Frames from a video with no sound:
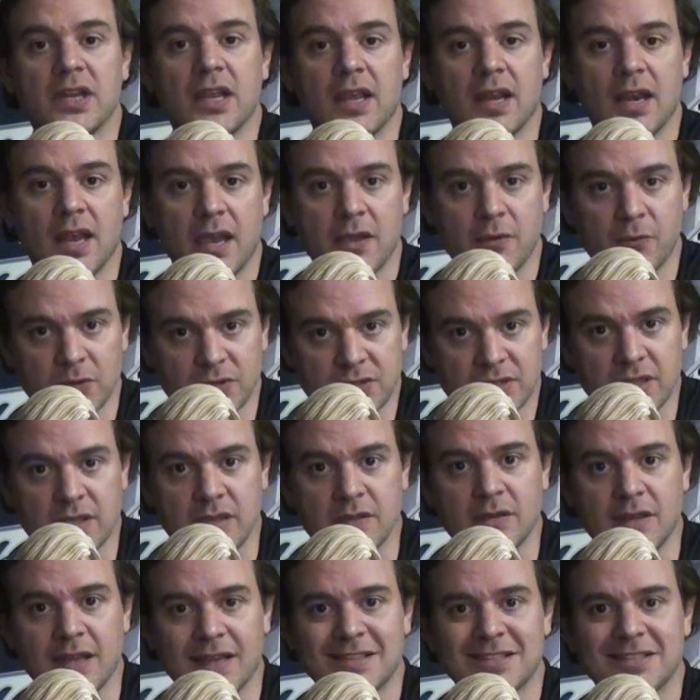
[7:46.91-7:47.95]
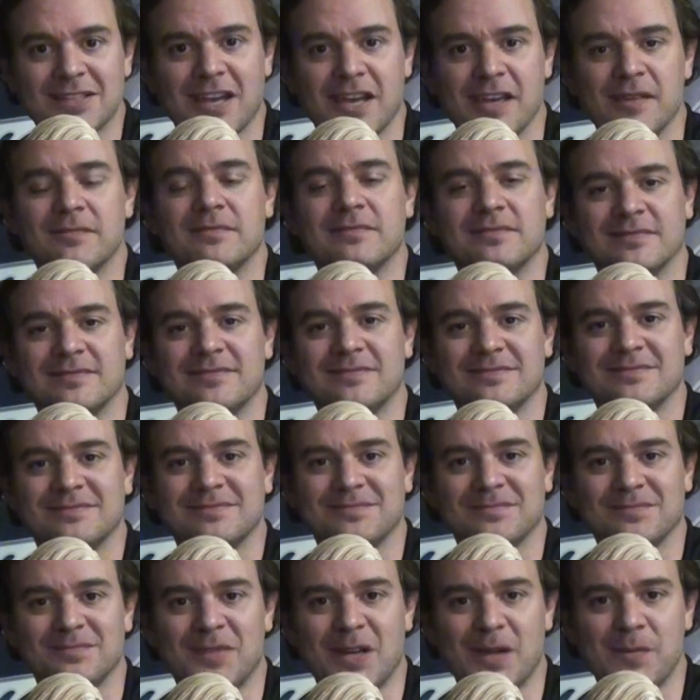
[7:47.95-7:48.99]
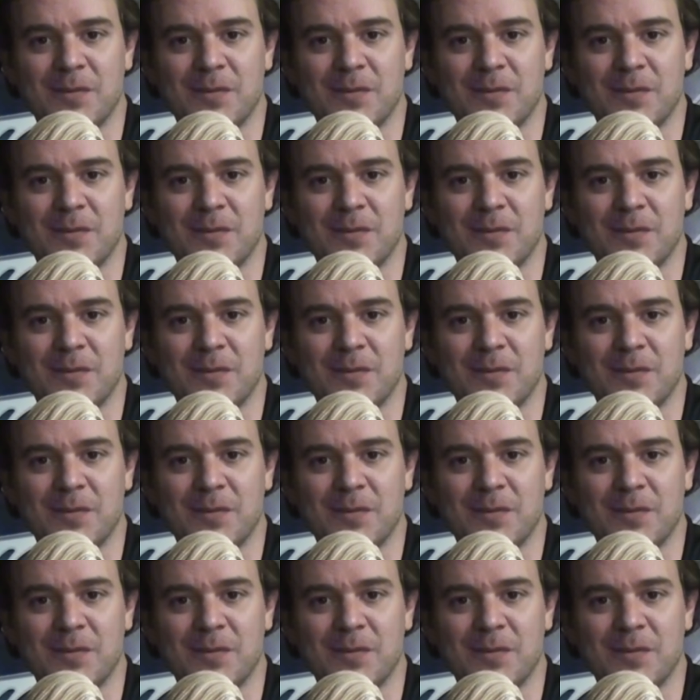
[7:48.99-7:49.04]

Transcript: and I will see you next time. Bye